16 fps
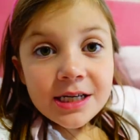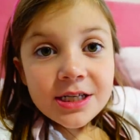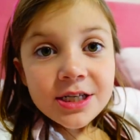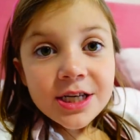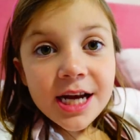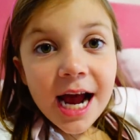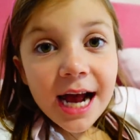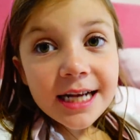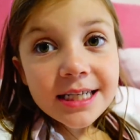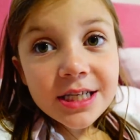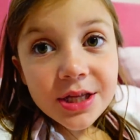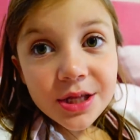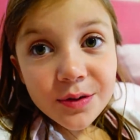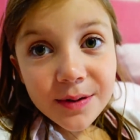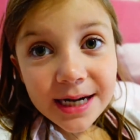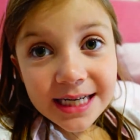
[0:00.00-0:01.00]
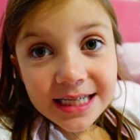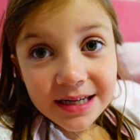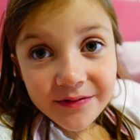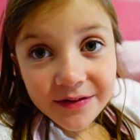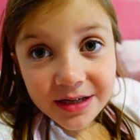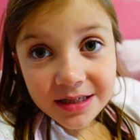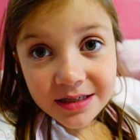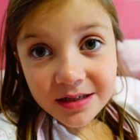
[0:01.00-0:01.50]
She has three
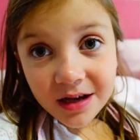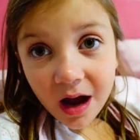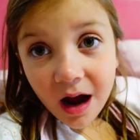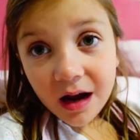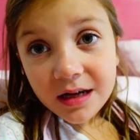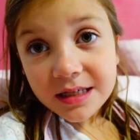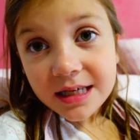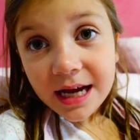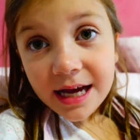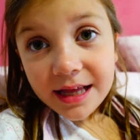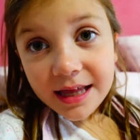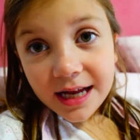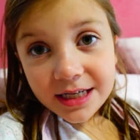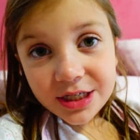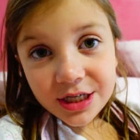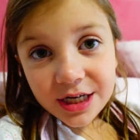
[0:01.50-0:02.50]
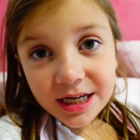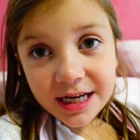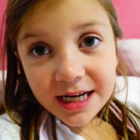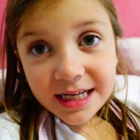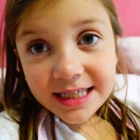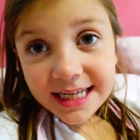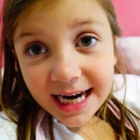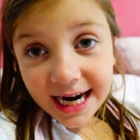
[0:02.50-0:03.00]
different songs that she
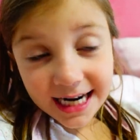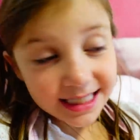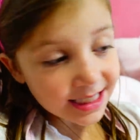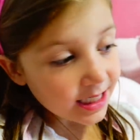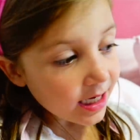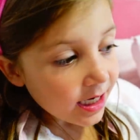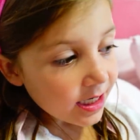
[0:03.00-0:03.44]
can dance